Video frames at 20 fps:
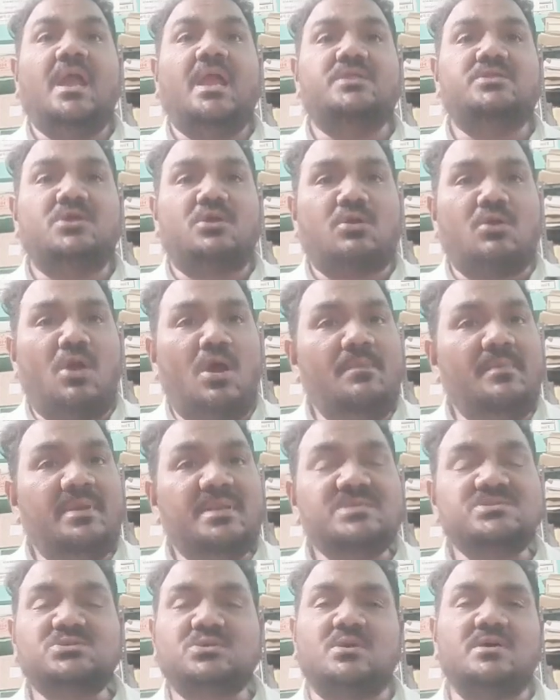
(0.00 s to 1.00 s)
and the
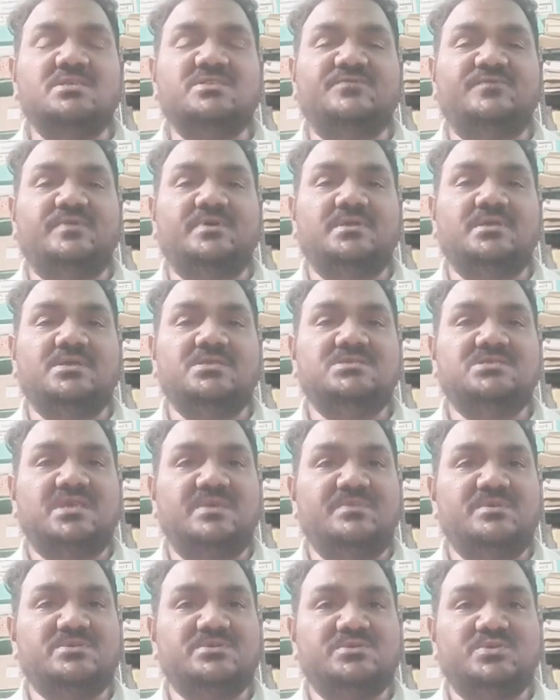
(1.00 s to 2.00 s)
commonest cause for
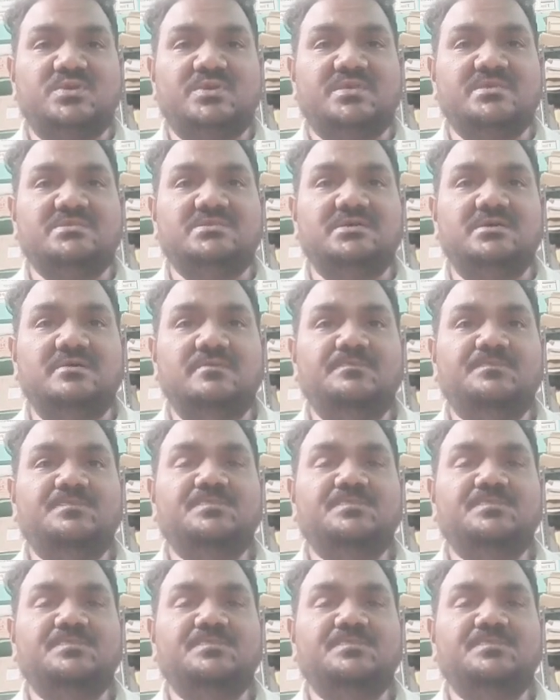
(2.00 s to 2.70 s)
ischemic stroke is the